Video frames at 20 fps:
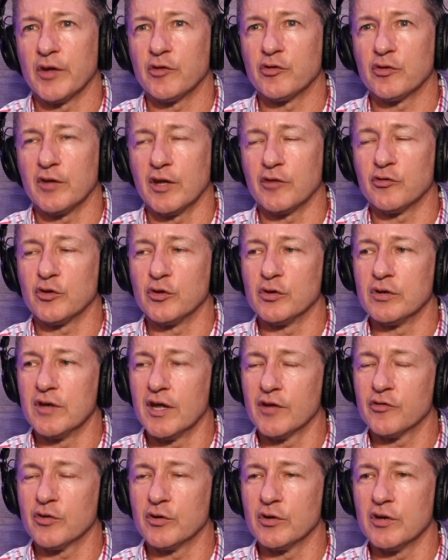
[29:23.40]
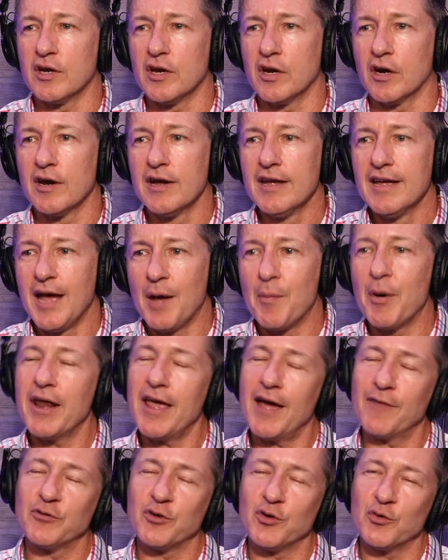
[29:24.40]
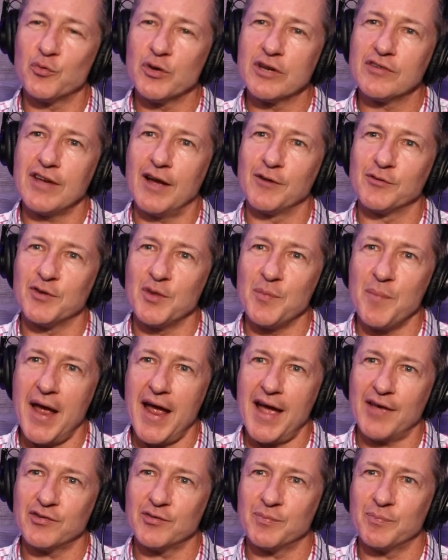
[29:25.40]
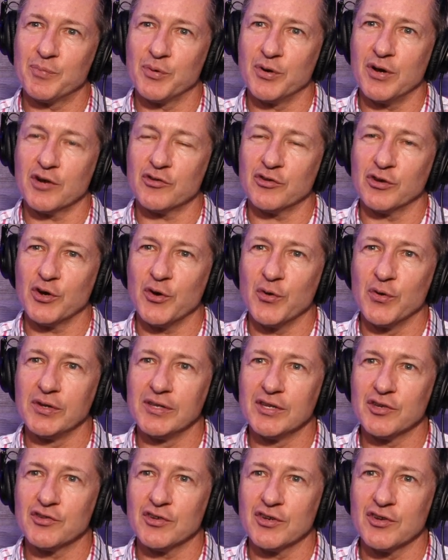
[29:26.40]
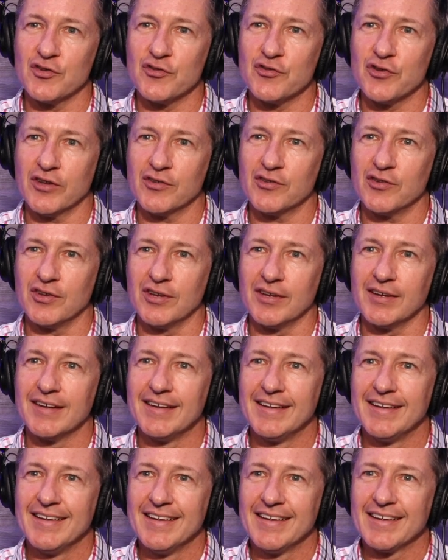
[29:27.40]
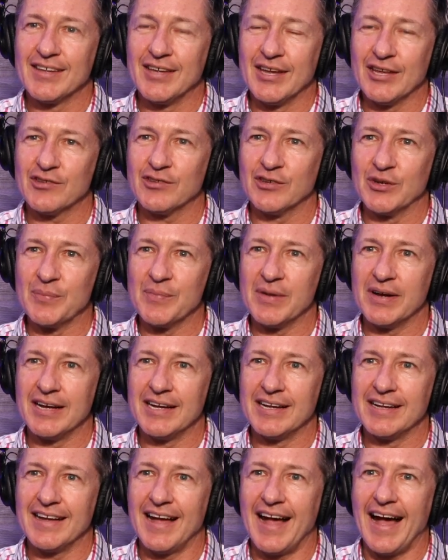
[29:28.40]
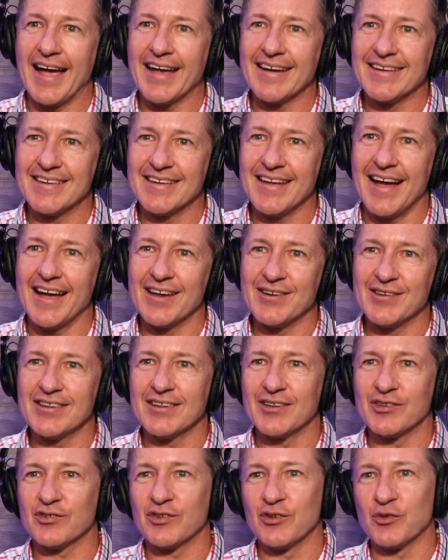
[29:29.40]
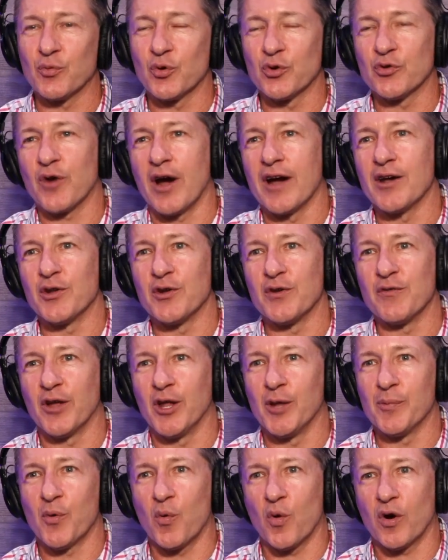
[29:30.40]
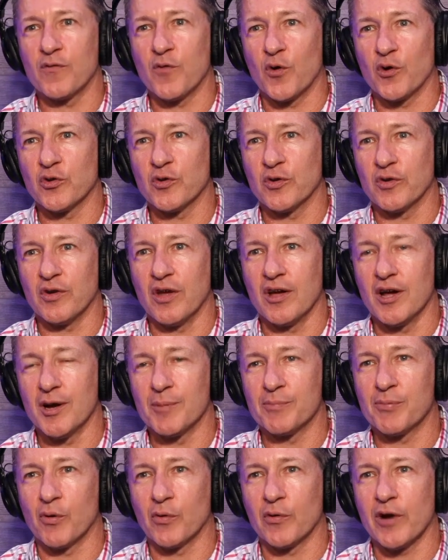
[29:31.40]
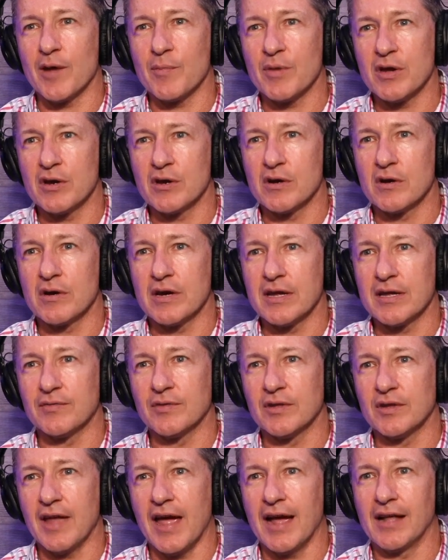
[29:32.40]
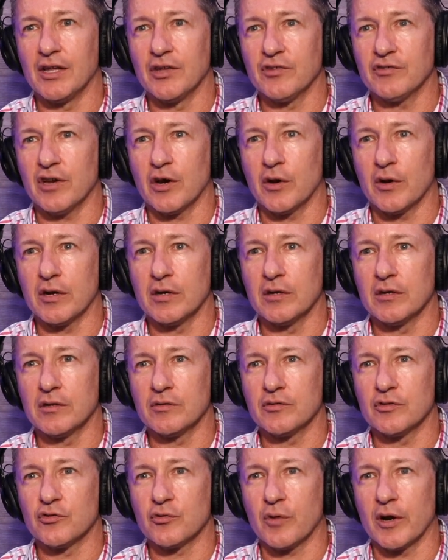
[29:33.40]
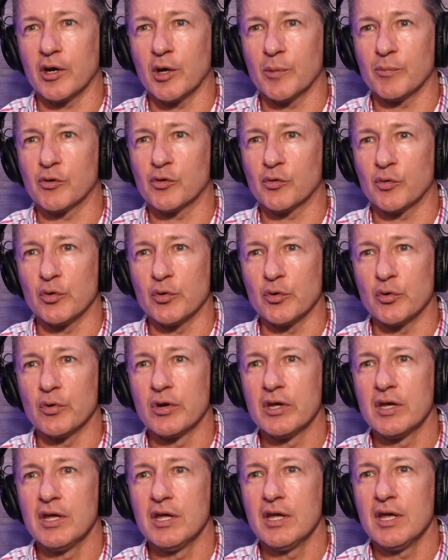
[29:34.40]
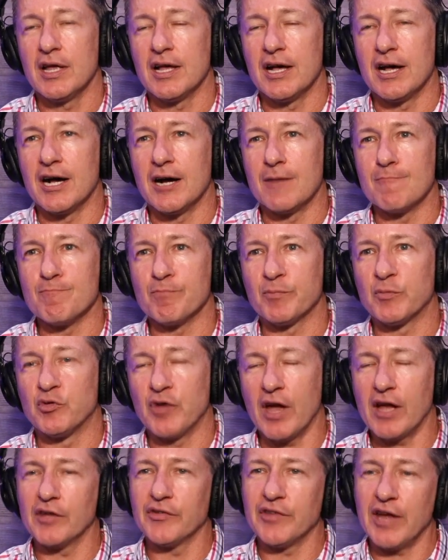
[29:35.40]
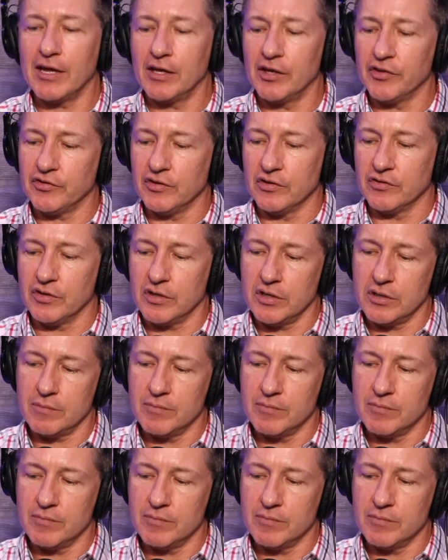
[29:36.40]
That's good. That's good to hear. I might have to reach out to the Mass Production Coalition just to get some ideas, since we're trying to develop a workforce program here in the Dallas area to train up crew. Dallas is